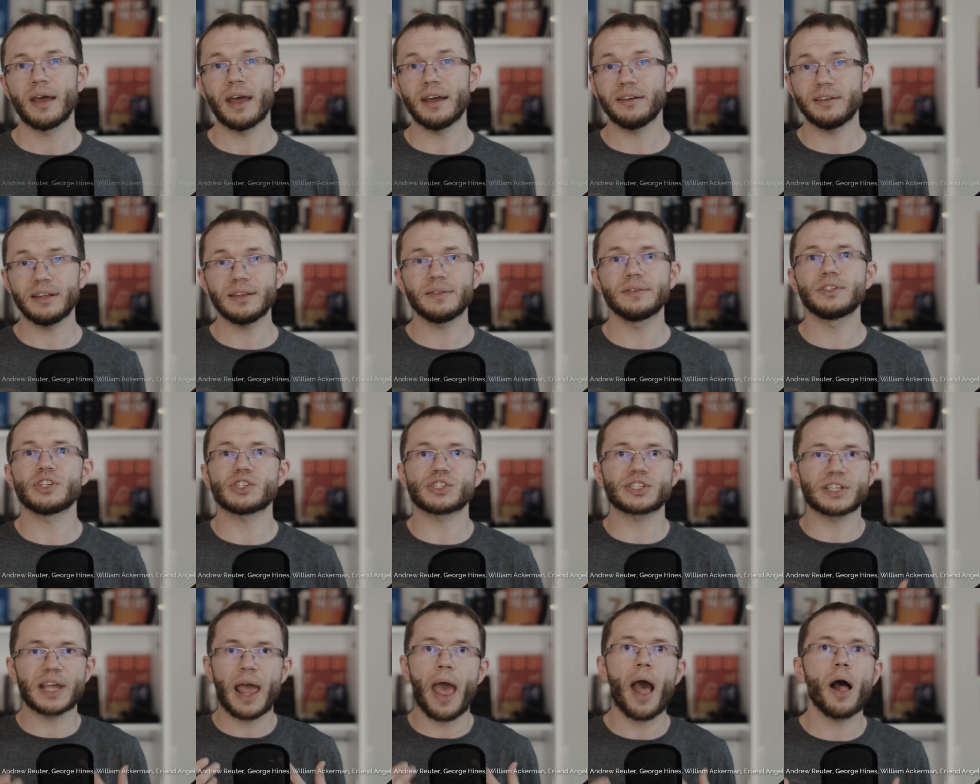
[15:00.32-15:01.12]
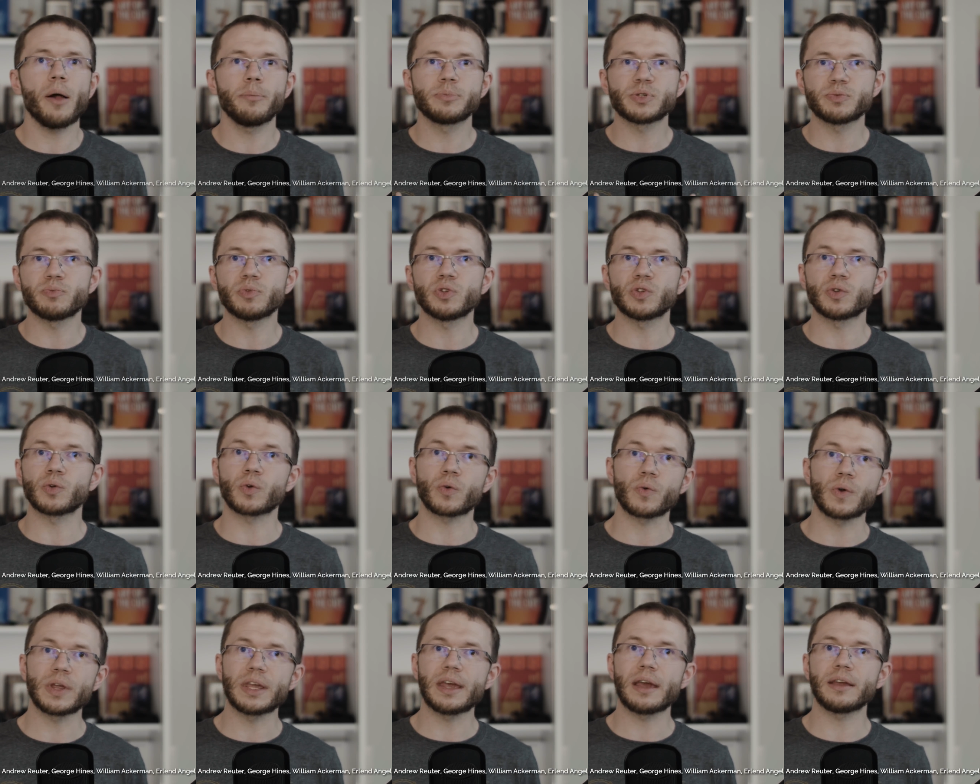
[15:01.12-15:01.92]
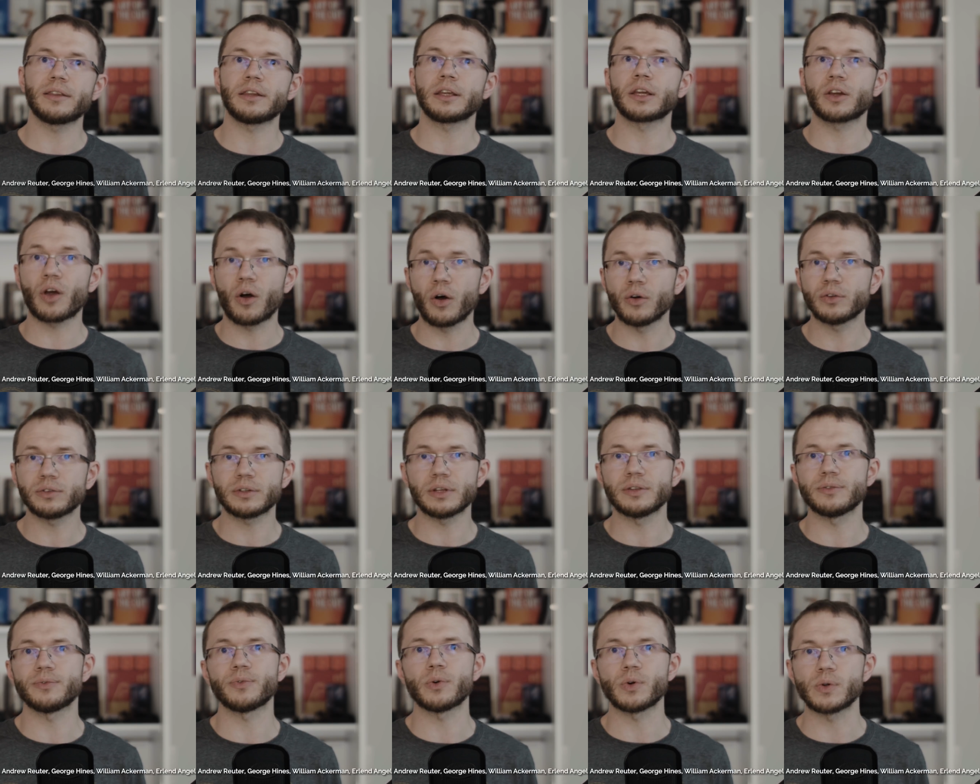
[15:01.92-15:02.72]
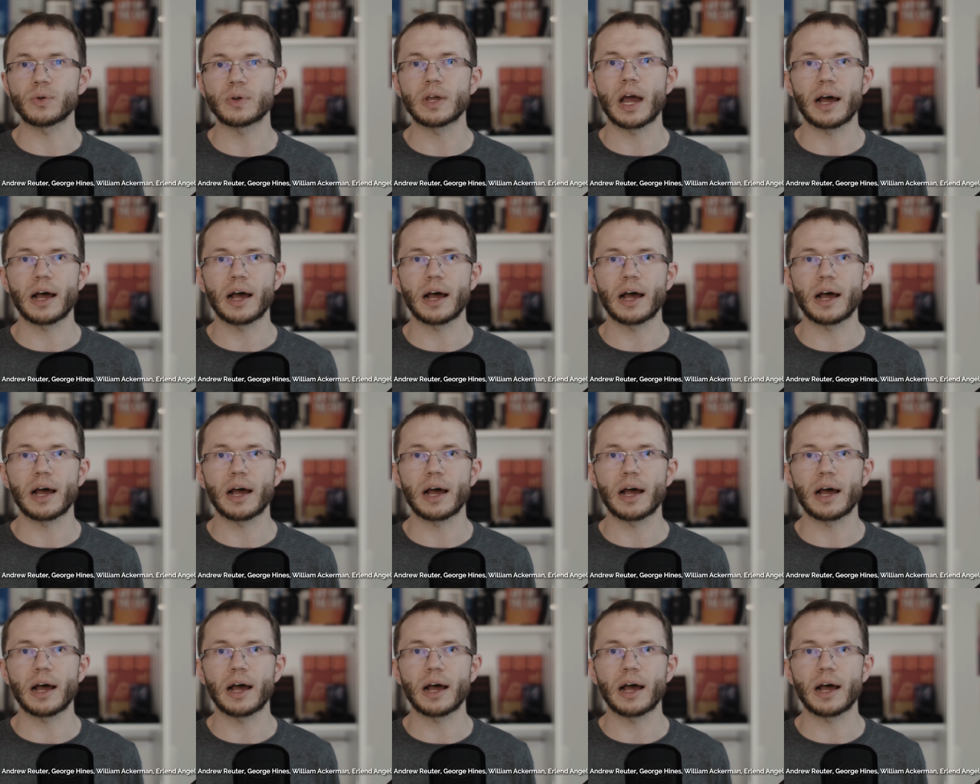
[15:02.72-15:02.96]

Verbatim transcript: and it just helps me to create the content for you